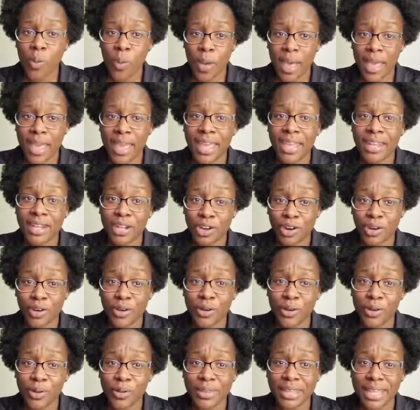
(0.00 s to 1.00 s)
way in their
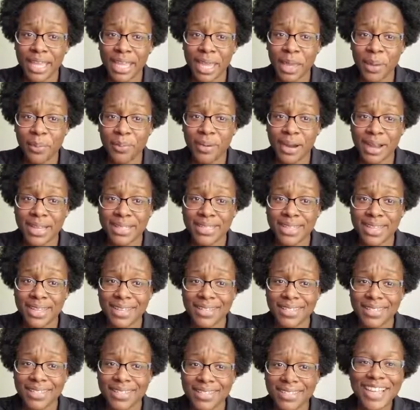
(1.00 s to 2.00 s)
critical thinking
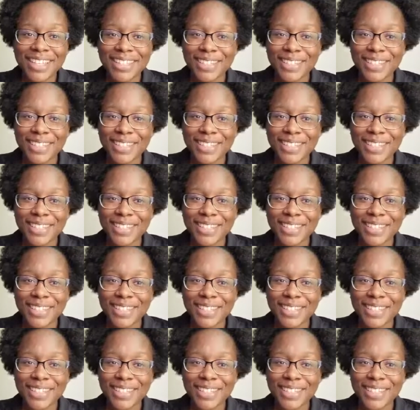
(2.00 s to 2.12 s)
process.